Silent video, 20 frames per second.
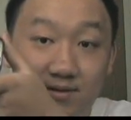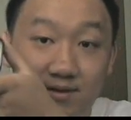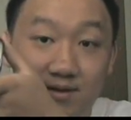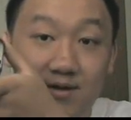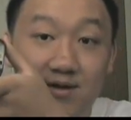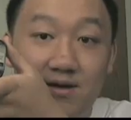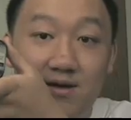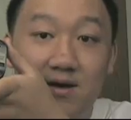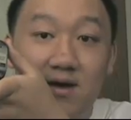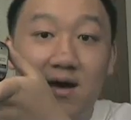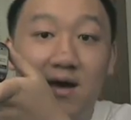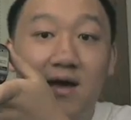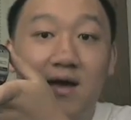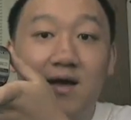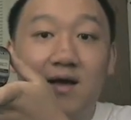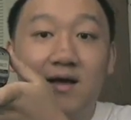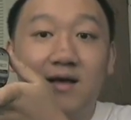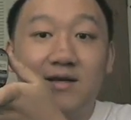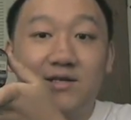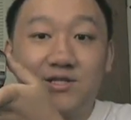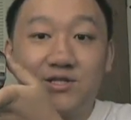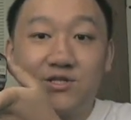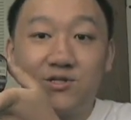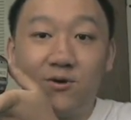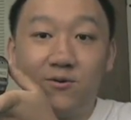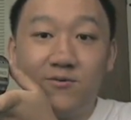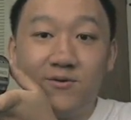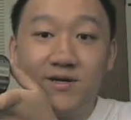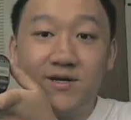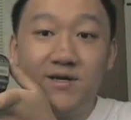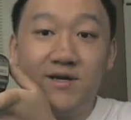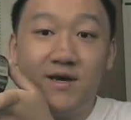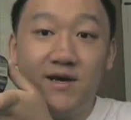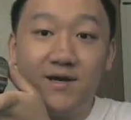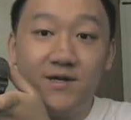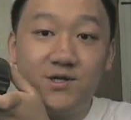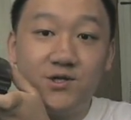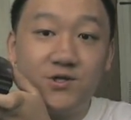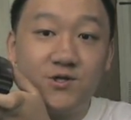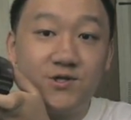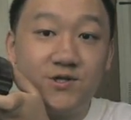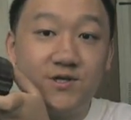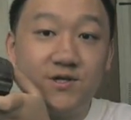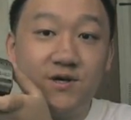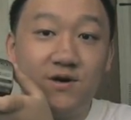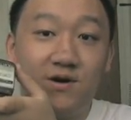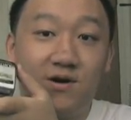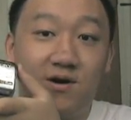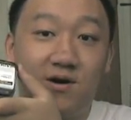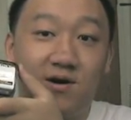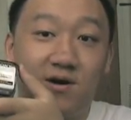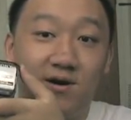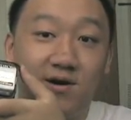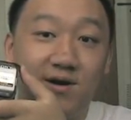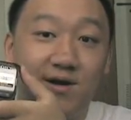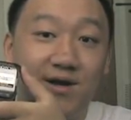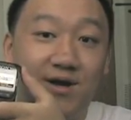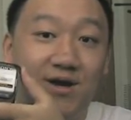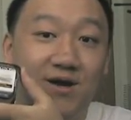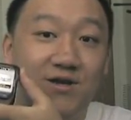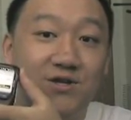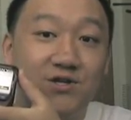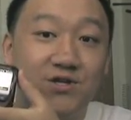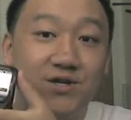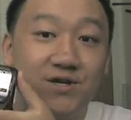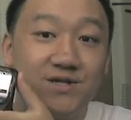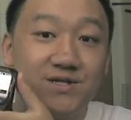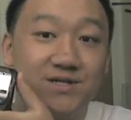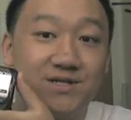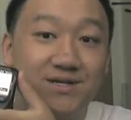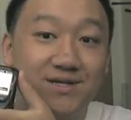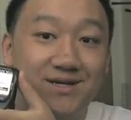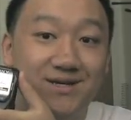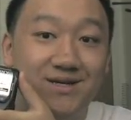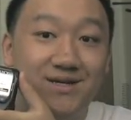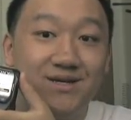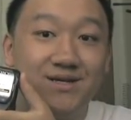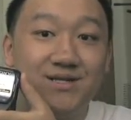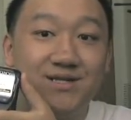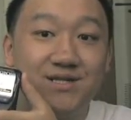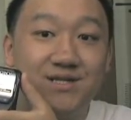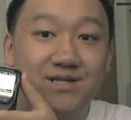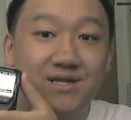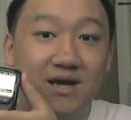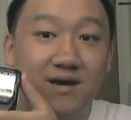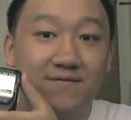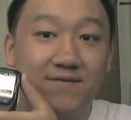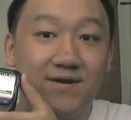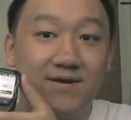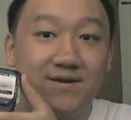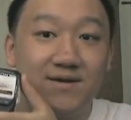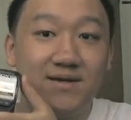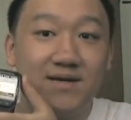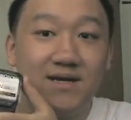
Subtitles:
the Sony HDR-HC7.